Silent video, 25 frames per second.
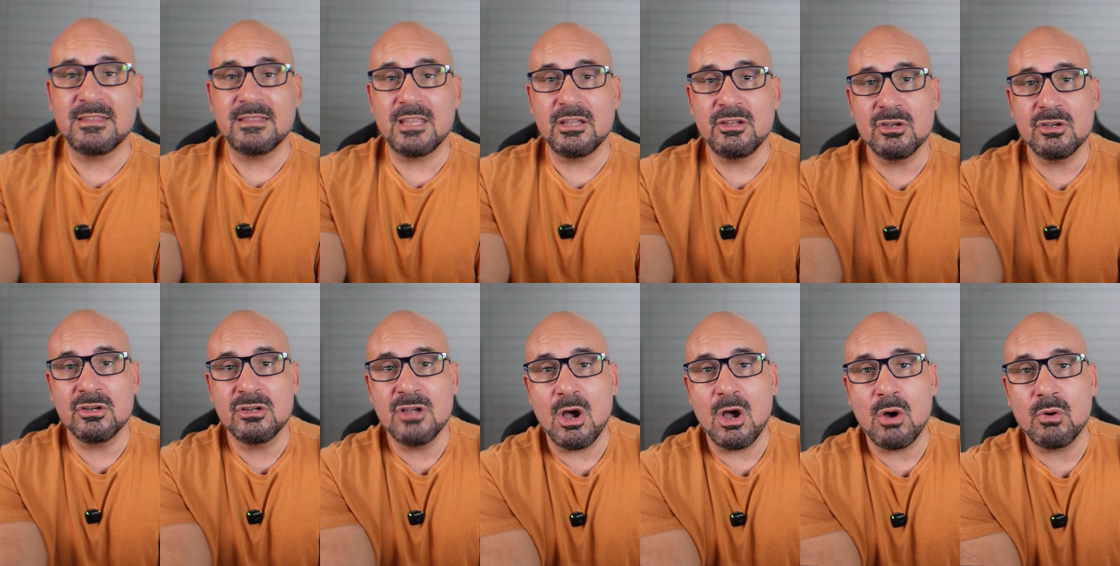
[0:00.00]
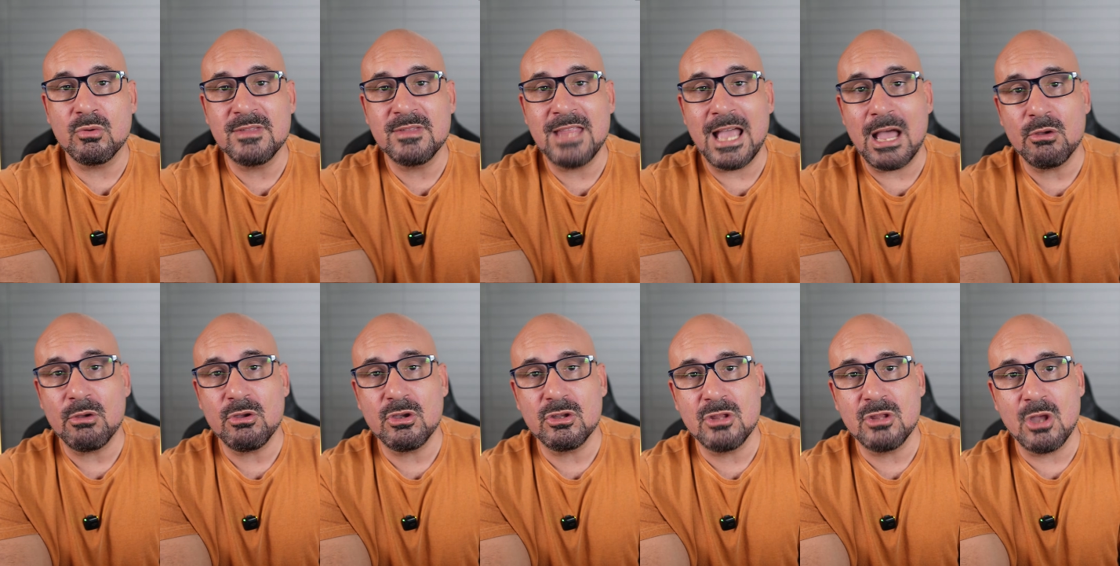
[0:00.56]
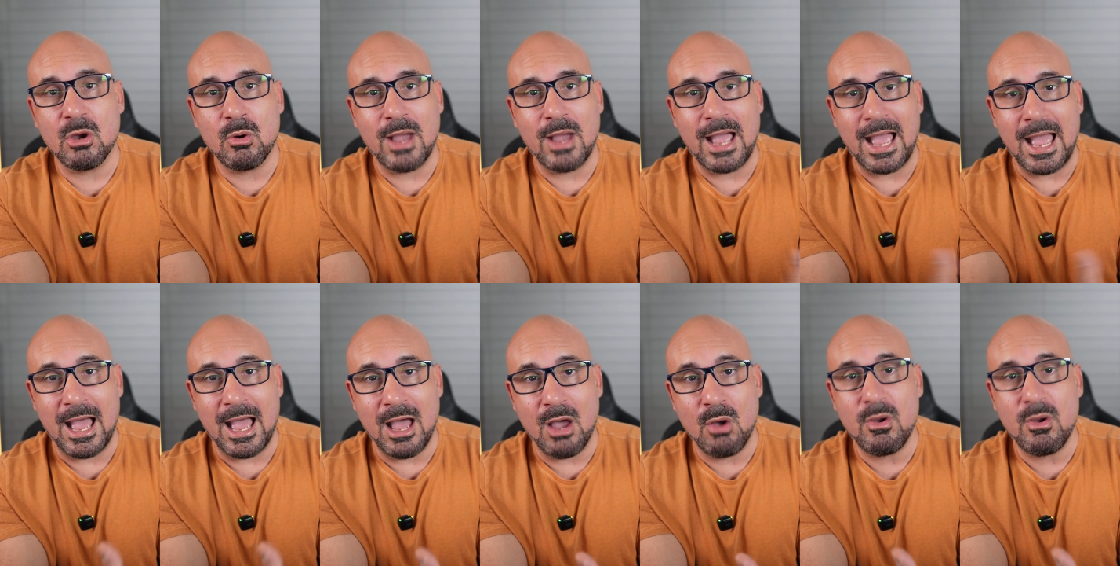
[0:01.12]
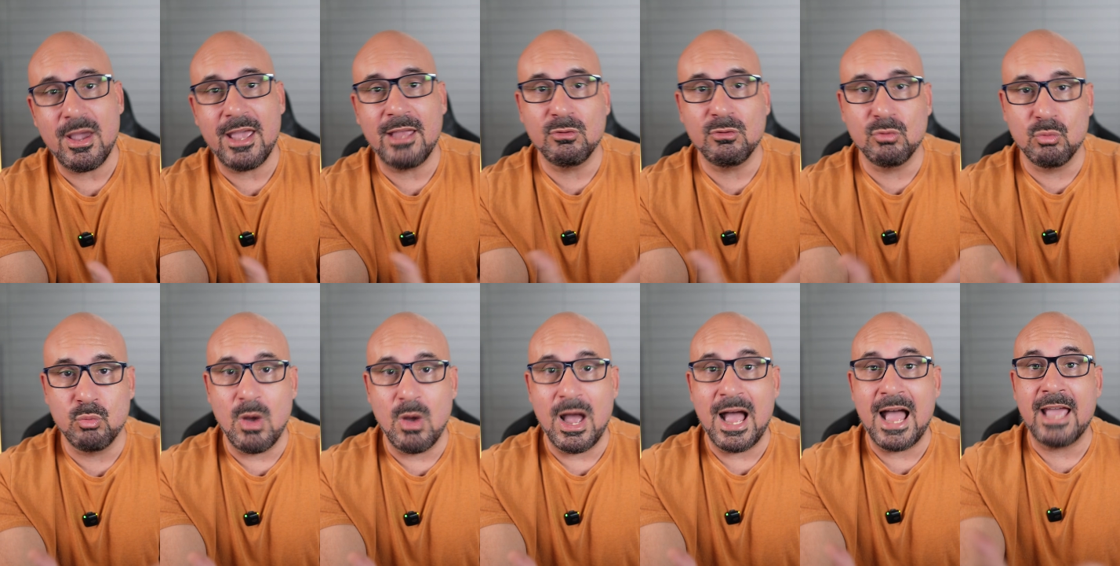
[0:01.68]
you go. Now you know how and
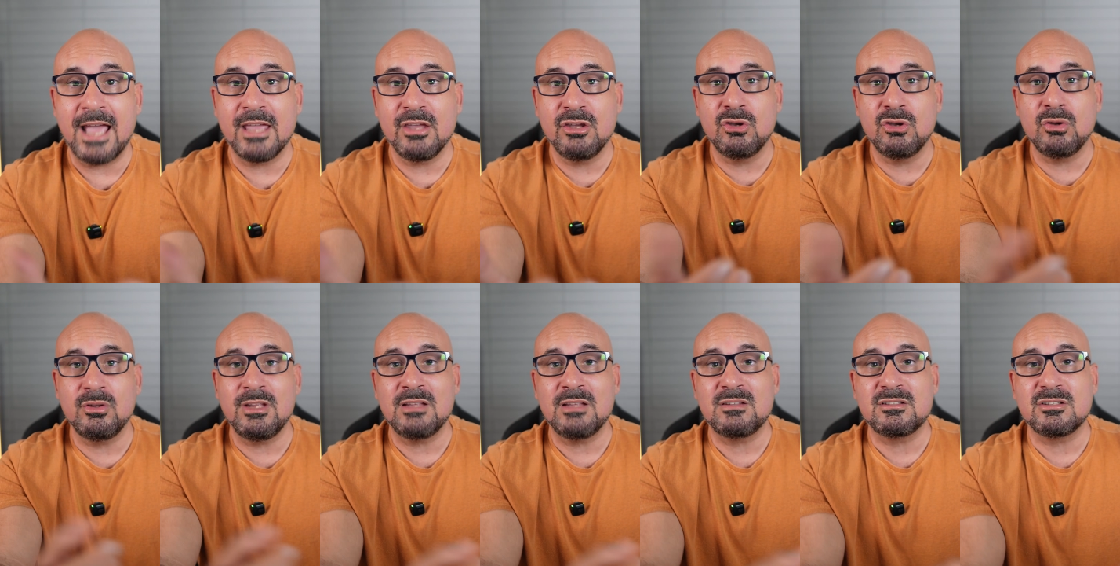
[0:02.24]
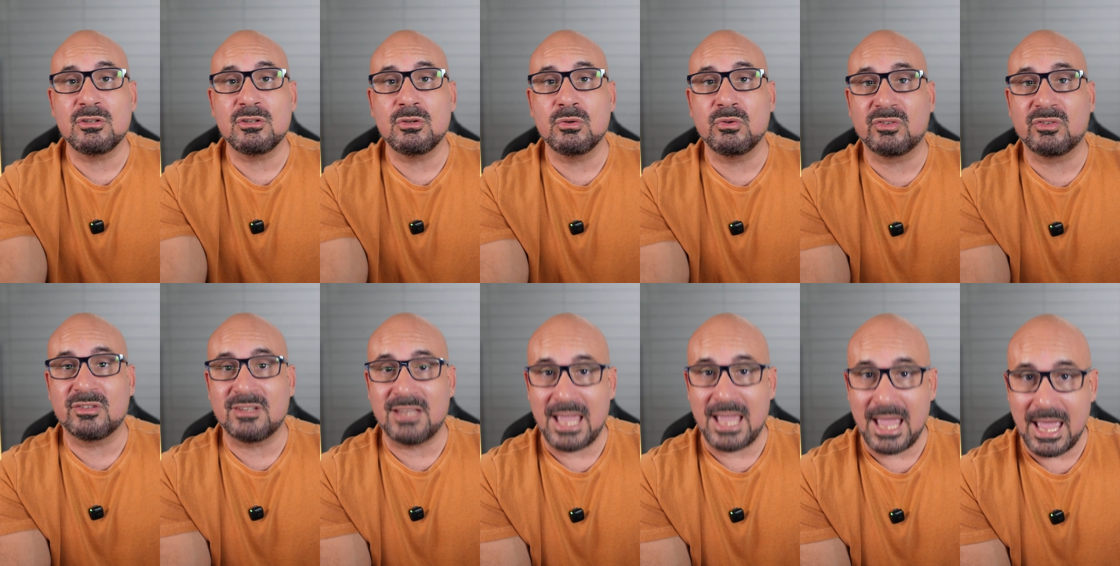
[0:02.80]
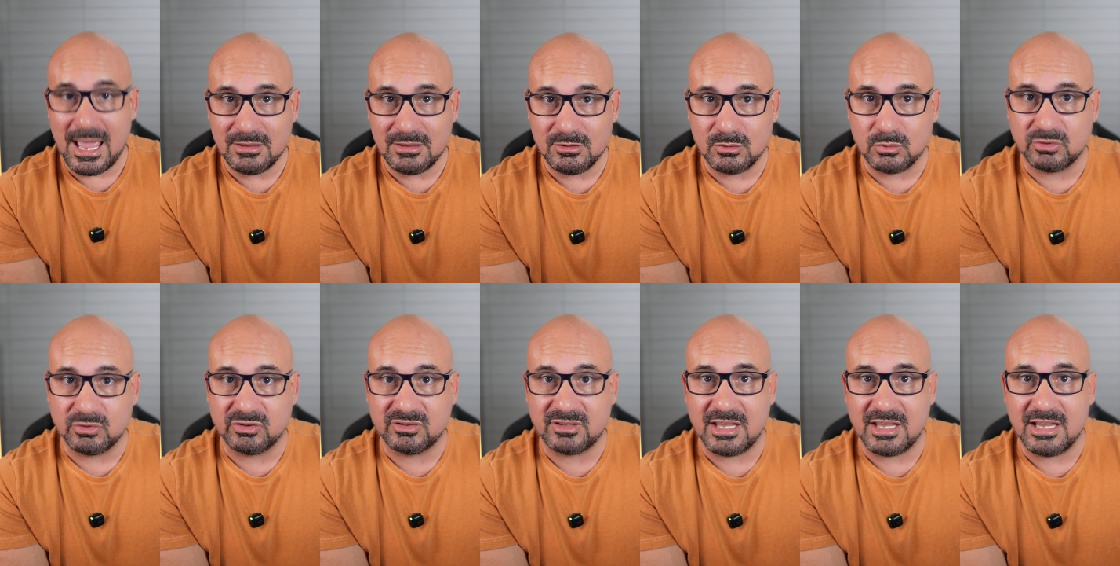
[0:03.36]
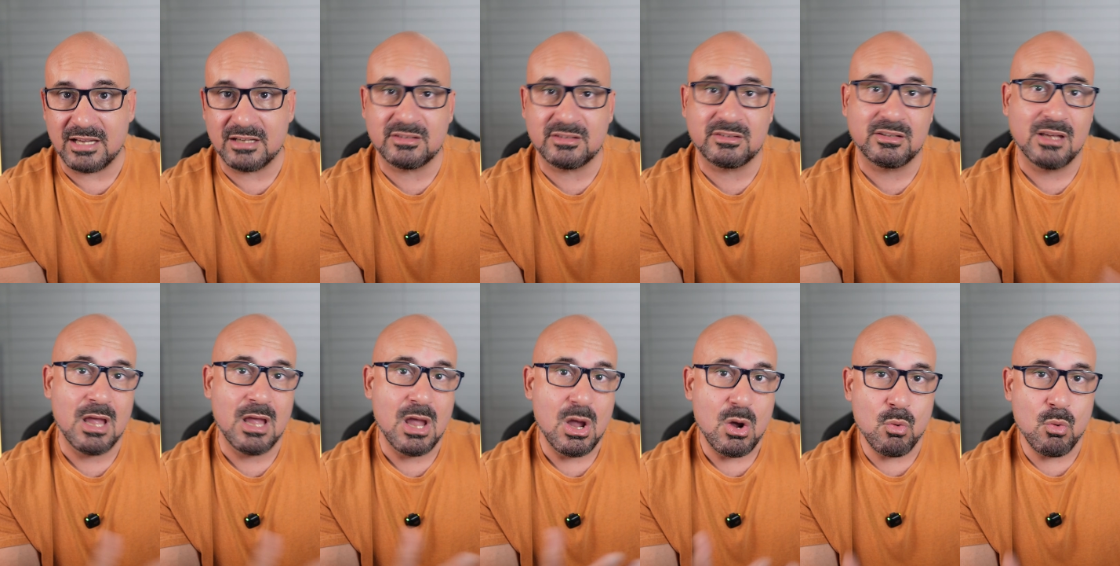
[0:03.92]
why you need to use candlesticks
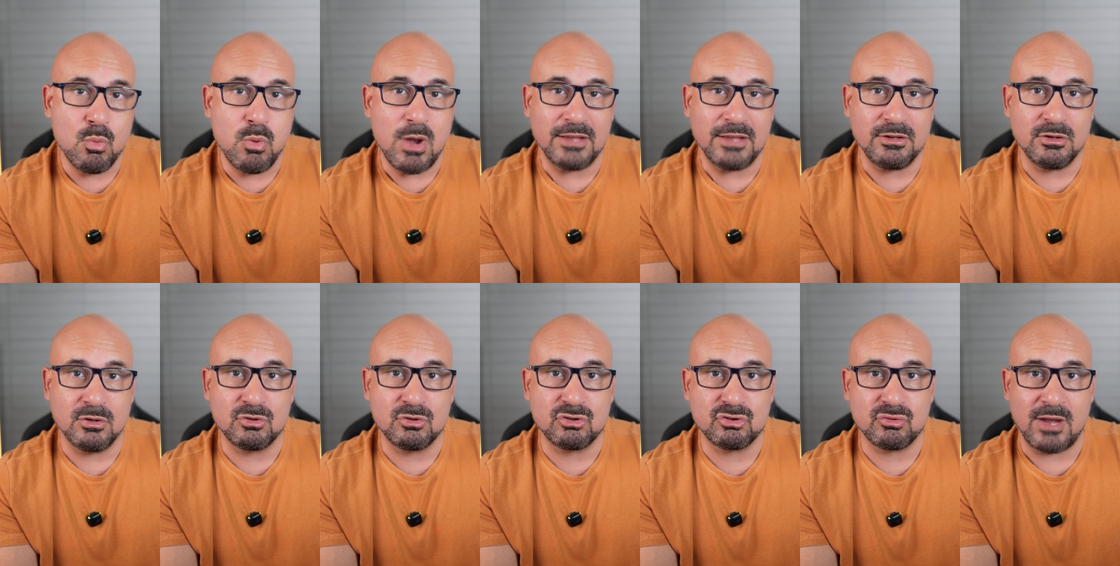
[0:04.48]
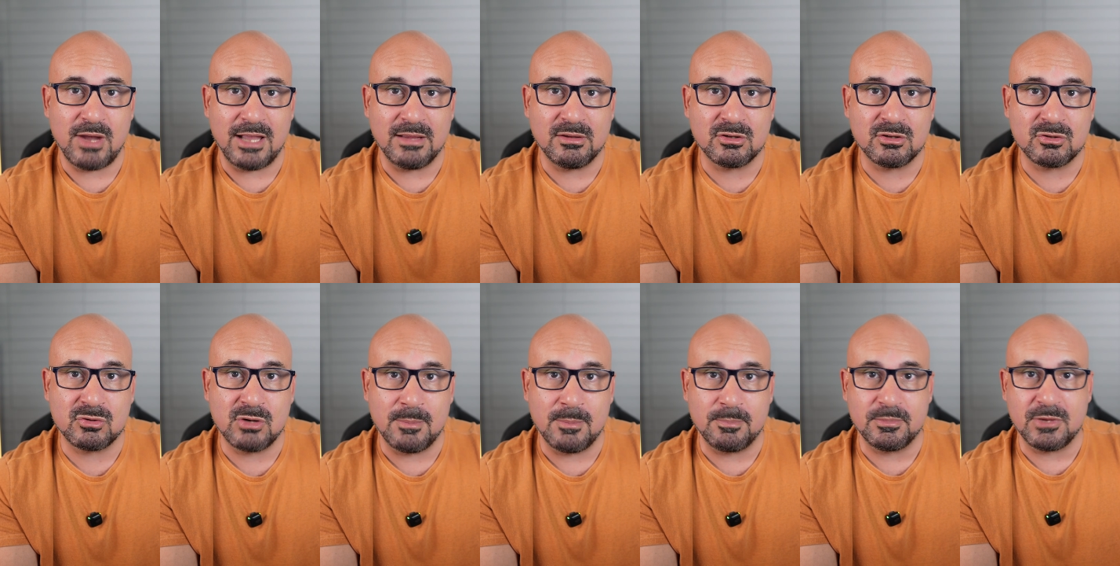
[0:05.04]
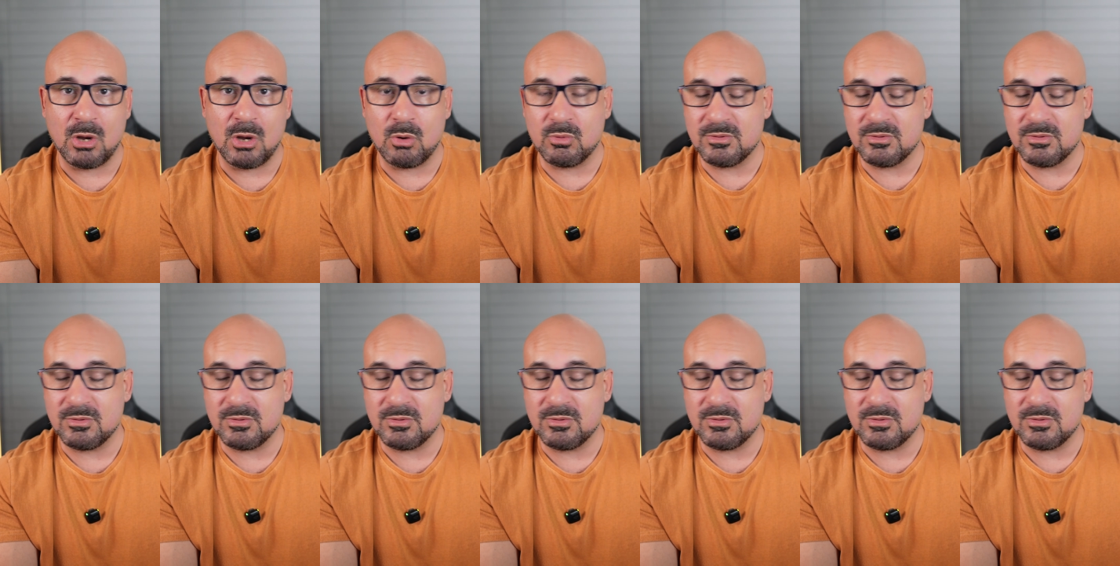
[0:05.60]
when you trade crypto.